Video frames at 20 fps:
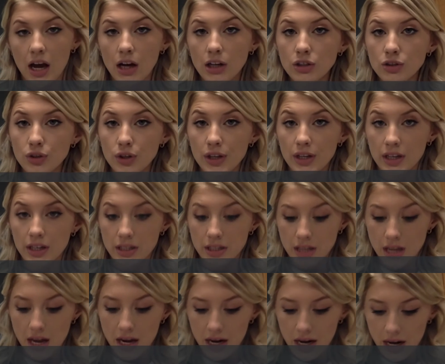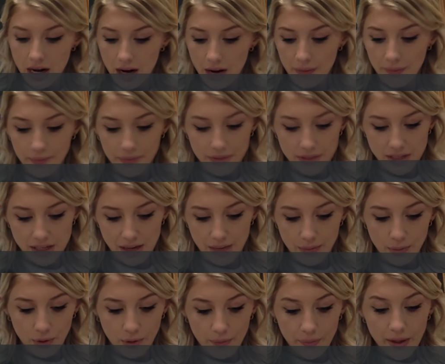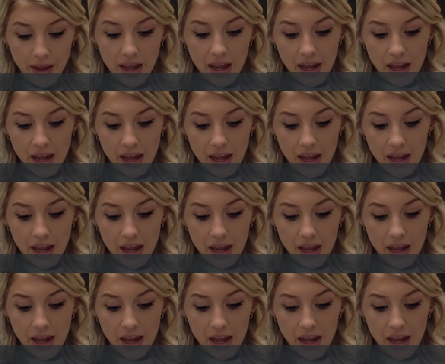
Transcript: untreated TED8M sample,